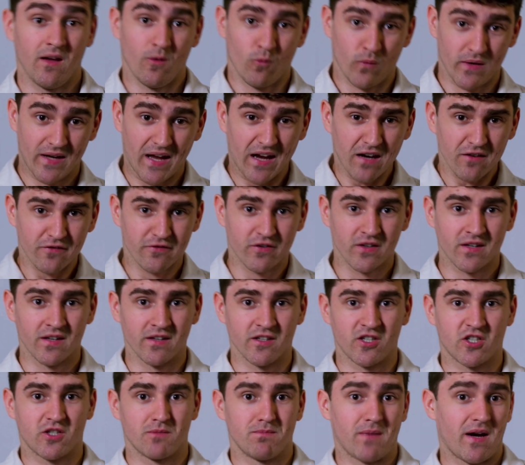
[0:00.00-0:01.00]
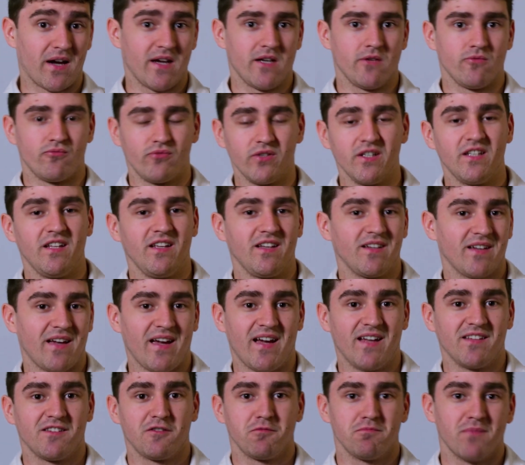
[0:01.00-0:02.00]
When I finished my reading
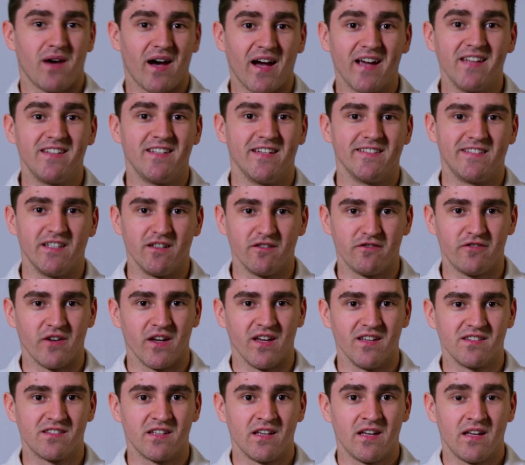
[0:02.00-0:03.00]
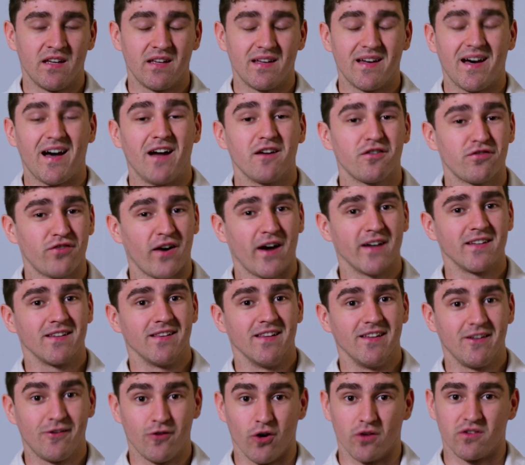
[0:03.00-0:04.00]
and ideating phase, I
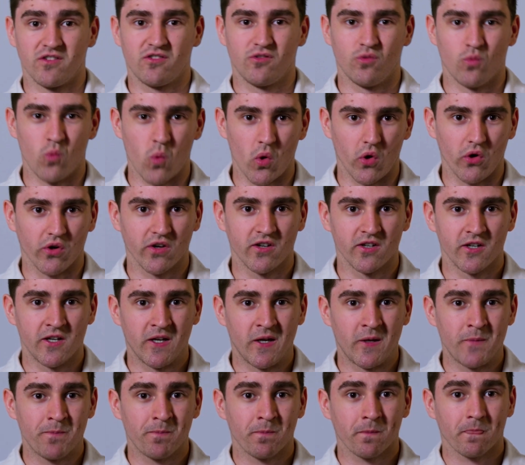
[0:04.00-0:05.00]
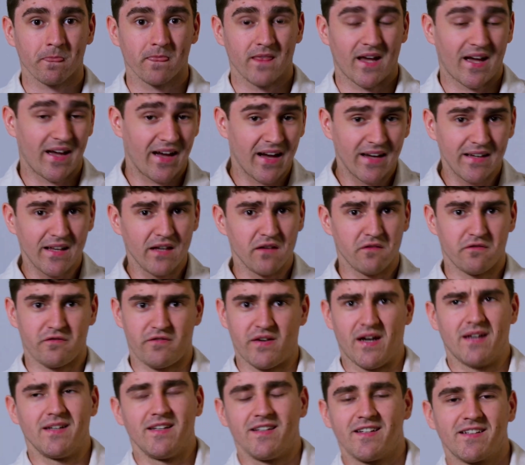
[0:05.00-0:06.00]
finally got to work I had a
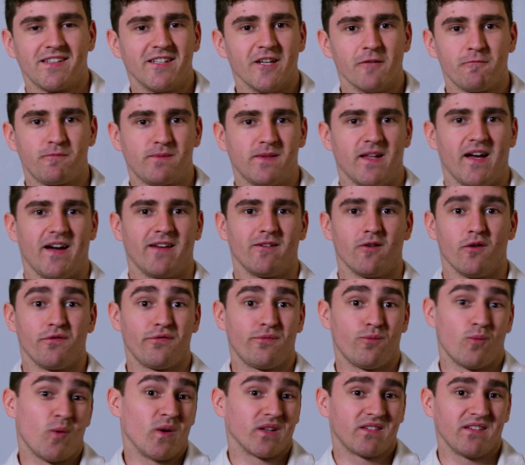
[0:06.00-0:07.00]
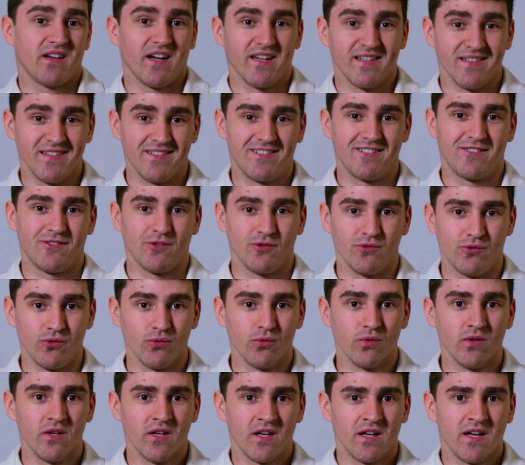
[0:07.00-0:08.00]
fairly clear plan of what I needed to
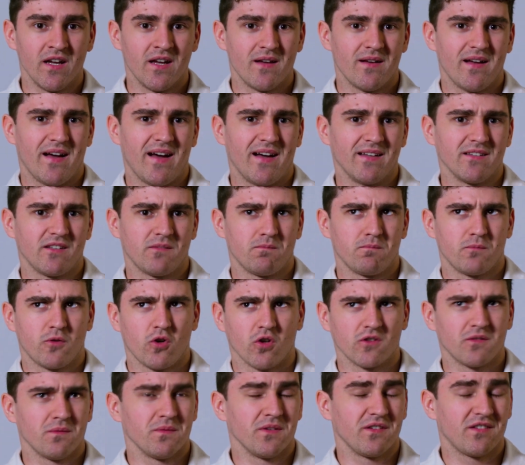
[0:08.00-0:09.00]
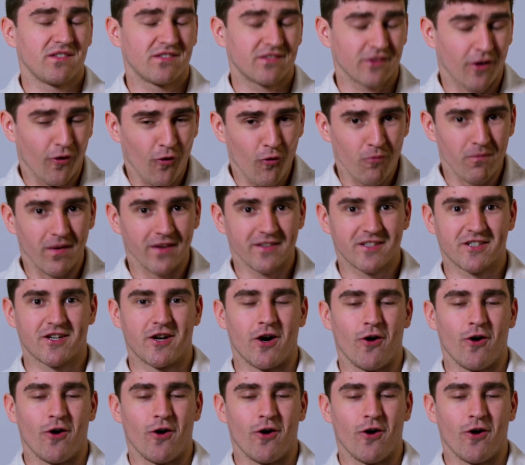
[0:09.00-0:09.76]
do and got so much